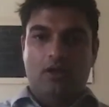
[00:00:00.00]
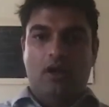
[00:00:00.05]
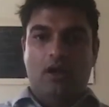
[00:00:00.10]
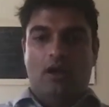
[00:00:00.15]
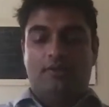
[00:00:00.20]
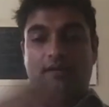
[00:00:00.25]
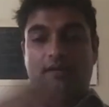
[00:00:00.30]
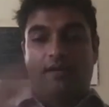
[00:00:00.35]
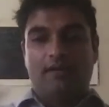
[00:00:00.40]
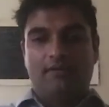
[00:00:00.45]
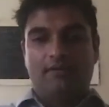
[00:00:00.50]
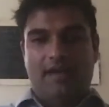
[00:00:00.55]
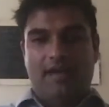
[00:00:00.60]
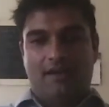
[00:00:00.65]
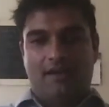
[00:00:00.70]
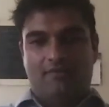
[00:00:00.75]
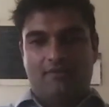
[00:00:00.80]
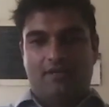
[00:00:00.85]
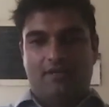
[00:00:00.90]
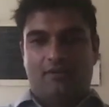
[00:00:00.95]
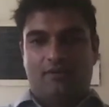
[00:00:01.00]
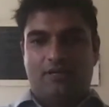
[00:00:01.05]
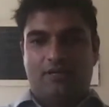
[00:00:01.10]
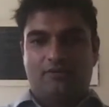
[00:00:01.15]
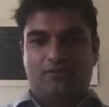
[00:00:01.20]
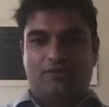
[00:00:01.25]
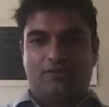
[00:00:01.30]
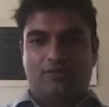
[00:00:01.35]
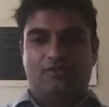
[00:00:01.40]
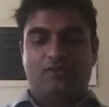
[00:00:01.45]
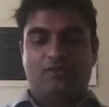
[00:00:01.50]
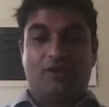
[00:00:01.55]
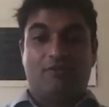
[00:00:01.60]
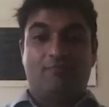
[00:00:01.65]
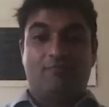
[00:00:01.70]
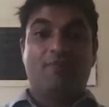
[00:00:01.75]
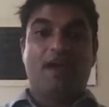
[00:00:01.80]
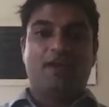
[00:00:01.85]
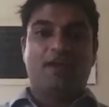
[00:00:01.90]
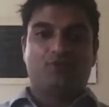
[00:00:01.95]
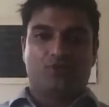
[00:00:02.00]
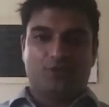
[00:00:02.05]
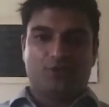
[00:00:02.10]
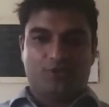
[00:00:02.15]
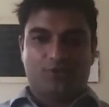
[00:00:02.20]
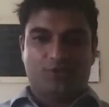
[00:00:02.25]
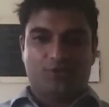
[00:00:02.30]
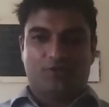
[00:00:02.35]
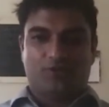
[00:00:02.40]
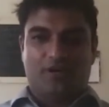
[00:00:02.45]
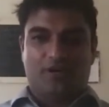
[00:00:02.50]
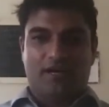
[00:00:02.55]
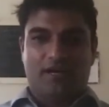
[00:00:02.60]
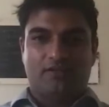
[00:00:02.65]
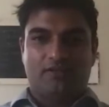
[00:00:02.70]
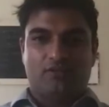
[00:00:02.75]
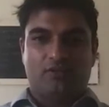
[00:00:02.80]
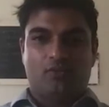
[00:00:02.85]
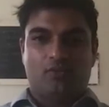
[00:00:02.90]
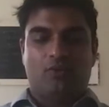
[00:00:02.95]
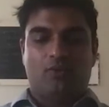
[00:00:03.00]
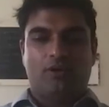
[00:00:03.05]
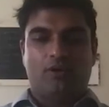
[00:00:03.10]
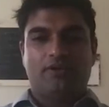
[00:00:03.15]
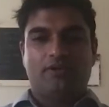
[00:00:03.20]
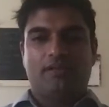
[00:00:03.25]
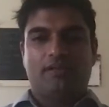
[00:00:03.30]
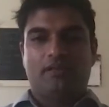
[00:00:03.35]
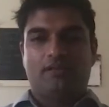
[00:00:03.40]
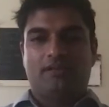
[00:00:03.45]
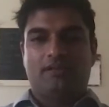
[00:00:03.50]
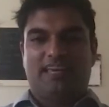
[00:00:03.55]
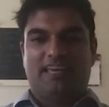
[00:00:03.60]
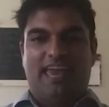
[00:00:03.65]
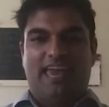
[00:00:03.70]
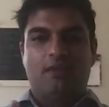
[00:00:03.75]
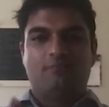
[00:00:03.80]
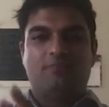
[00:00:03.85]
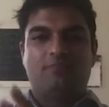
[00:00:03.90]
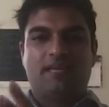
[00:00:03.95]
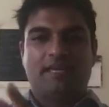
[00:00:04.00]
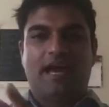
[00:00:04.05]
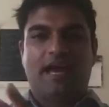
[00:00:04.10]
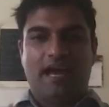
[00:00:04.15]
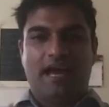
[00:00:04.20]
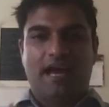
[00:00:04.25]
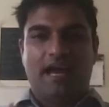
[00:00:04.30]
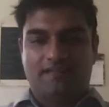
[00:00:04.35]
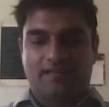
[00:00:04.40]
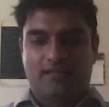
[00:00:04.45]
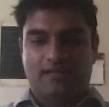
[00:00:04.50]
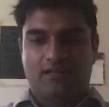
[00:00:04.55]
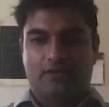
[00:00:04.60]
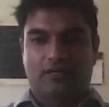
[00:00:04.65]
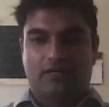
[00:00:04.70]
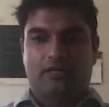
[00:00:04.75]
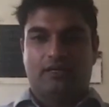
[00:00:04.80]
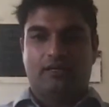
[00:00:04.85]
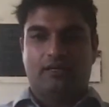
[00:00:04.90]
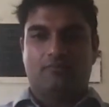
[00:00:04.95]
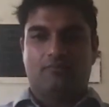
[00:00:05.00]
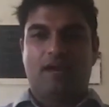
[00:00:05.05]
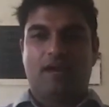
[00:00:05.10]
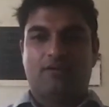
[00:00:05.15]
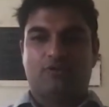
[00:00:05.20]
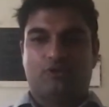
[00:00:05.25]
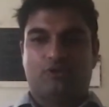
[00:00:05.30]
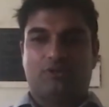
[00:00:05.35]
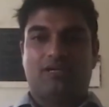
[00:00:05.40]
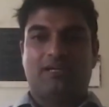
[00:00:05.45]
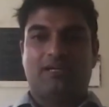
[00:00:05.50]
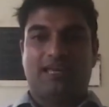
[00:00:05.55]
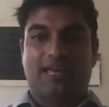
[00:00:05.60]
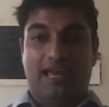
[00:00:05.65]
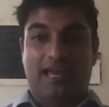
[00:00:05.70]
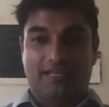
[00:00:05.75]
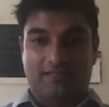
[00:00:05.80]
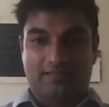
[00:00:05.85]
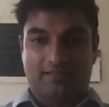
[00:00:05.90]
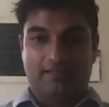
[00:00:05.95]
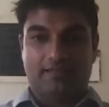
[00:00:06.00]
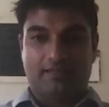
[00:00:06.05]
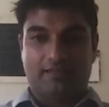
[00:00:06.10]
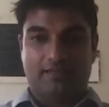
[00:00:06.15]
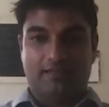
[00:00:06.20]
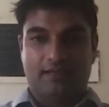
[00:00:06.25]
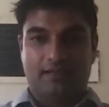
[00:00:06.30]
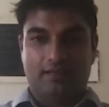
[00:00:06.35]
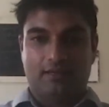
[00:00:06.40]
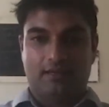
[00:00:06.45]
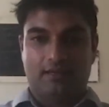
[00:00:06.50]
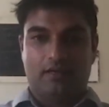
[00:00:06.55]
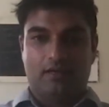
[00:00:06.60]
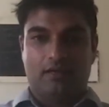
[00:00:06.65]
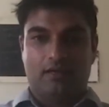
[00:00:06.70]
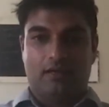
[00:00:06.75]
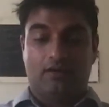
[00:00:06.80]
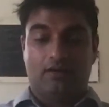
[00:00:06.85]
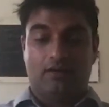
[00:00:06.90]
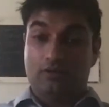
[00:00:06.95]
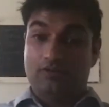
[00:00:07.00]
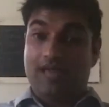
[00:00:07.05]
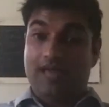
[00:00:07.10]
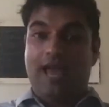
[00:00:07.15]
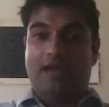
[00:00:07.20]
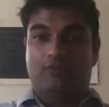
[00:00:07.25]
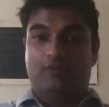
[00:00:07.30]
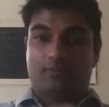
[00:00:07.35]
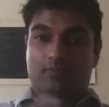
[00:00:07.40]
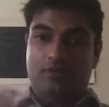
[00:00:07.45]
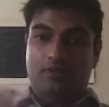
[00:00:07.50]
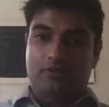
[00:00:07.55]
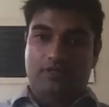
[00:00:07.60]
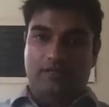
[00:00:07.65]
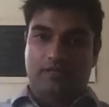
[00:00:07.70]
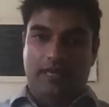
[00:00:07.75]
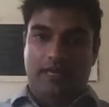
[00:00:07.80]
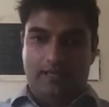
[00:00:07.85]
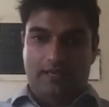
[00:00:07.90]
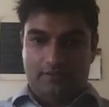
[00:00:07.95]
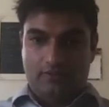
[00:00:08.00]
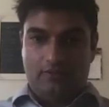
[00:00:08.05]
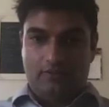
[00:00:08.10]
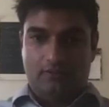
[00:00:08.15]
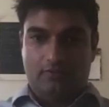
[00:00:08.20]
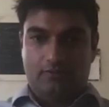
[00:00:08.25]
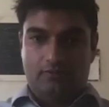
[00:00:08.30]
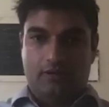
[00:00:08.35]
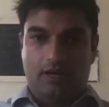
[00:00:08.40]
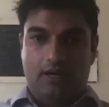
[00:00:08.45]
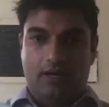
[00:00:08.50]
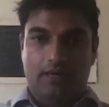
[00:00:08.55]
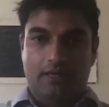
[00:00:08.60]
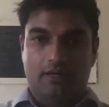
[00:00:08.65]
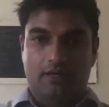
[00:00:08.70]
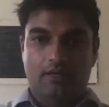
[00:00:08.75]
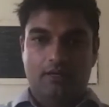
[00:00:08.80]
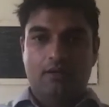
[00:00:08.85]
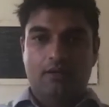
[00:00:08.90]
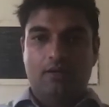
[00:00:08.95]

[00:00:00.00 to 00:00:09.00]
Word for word: On the other half of the equation is you have measures, right? So what are the, the KPIs that you're going to measure against, uh, those attributes against, right?